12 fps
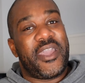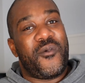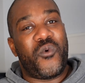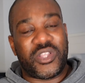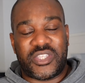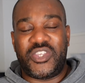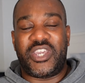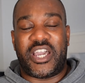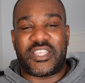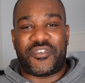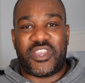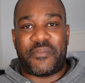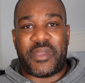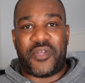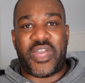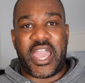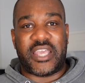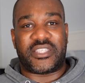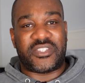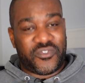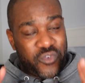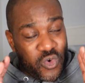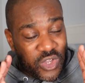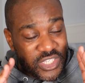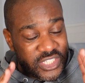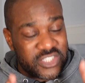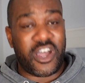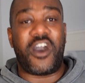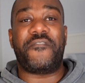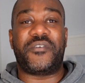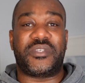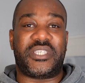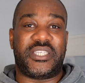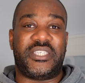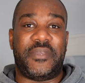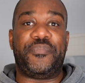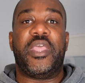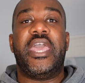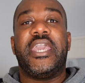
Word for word: What do you guys think about that to, for a start for City?